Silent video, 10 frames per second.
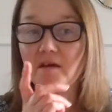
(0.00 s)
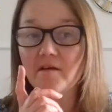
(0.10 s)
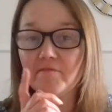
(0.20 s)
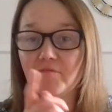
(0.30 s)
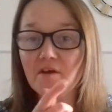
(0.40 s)

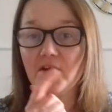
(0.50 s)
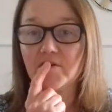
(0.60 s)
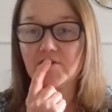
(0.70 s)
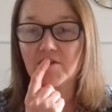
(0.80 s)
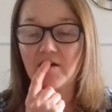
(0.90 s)
their
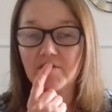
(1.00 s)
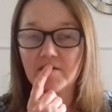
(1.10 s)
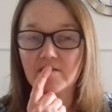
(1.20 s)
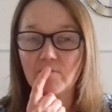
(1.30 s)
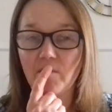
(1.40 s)
furniture, I
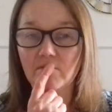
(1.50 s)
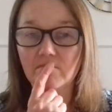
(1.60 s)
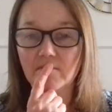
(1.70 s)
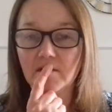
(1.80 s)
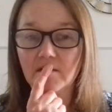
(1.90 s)
think they want,